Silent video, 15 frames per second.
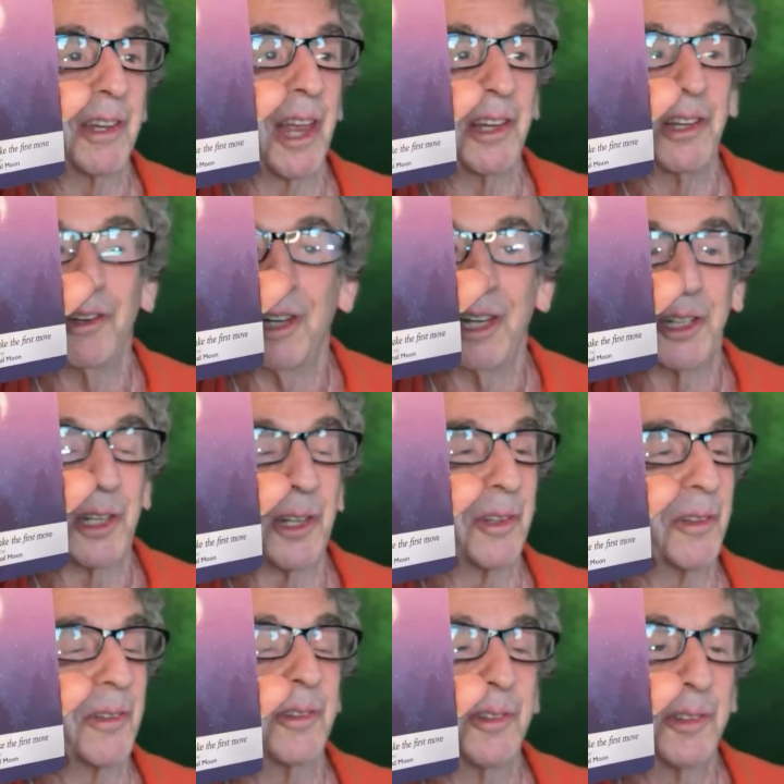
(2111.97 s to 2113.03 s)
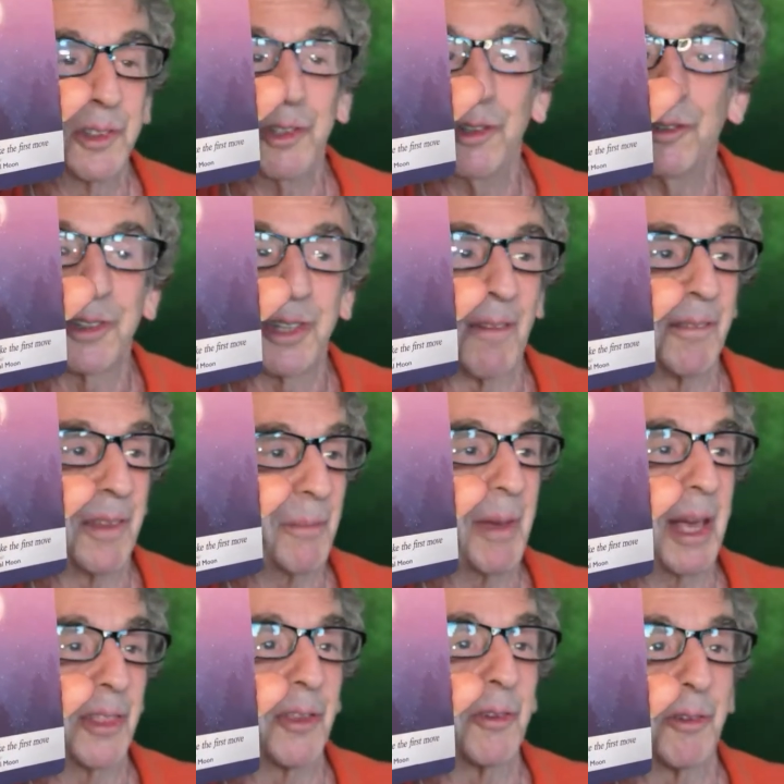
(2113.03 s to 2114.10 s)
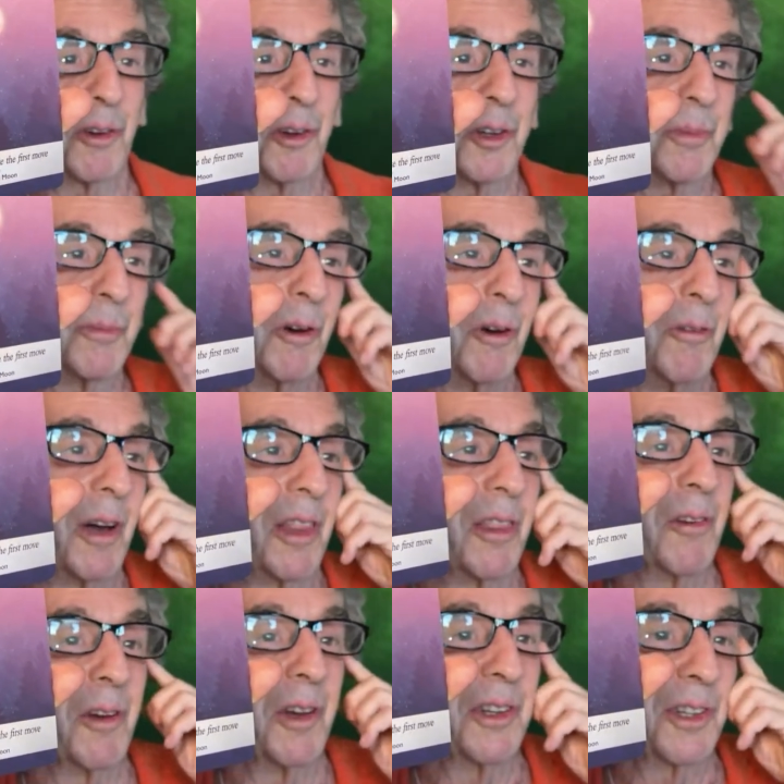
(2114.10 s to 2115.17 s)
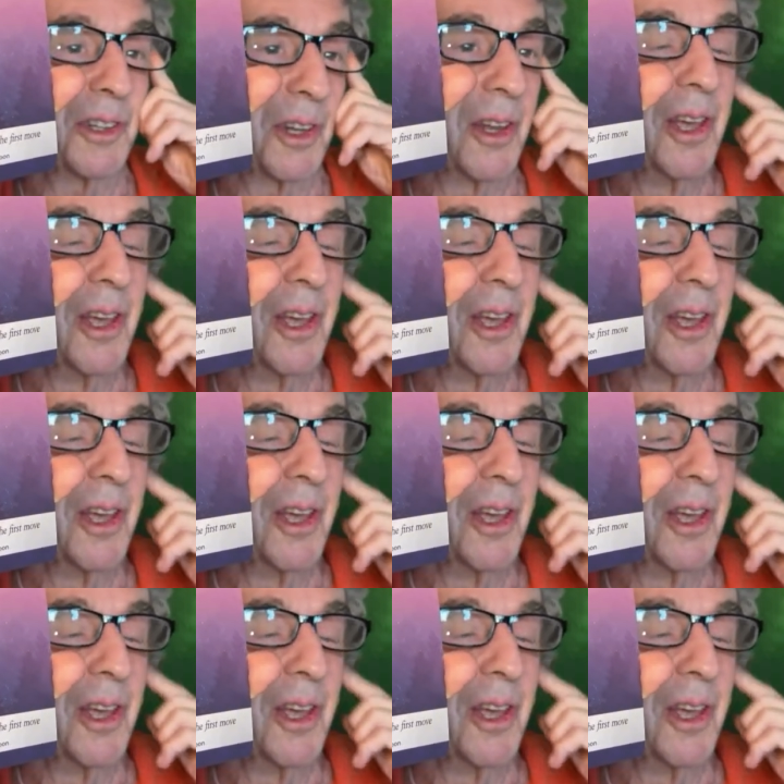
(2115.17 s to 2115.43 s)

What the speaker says: you need to do something, make the first move, whether it's